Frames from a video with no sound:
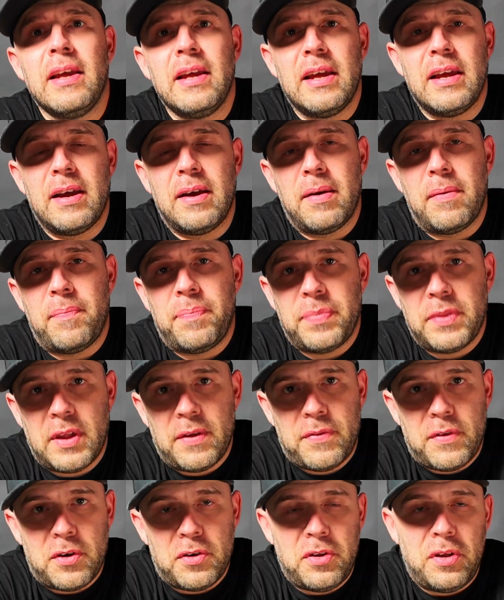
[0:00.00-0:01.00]

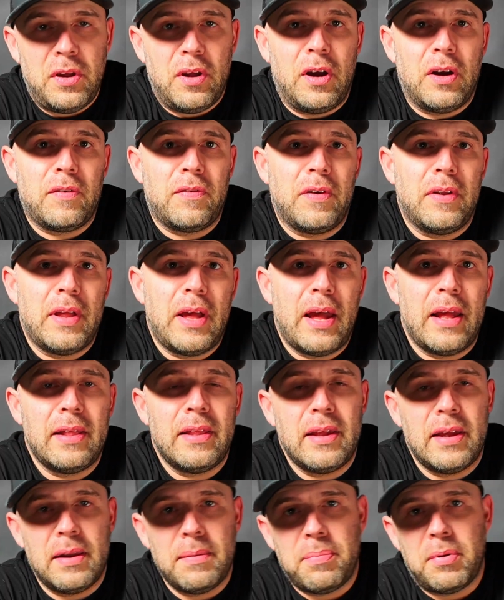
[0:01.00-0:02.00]
If you're too young for that,
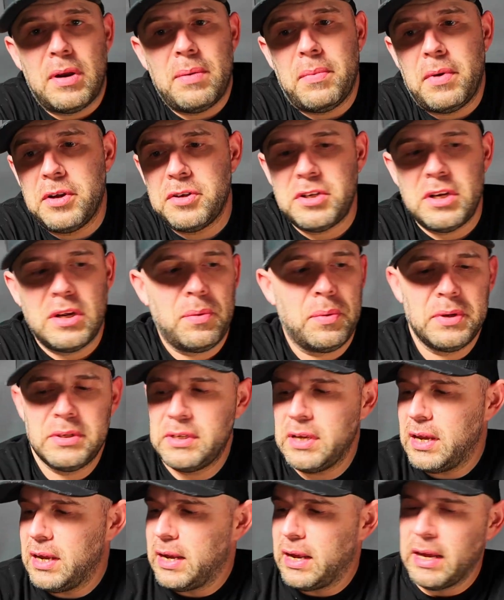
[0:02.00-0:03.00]
then pretty much it was
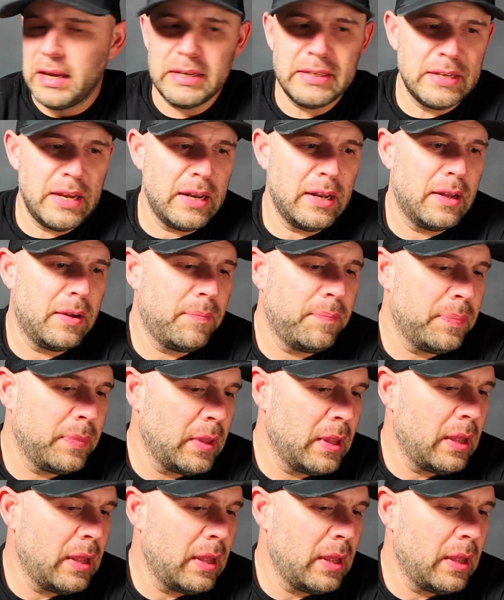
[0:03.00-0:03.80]
an antenna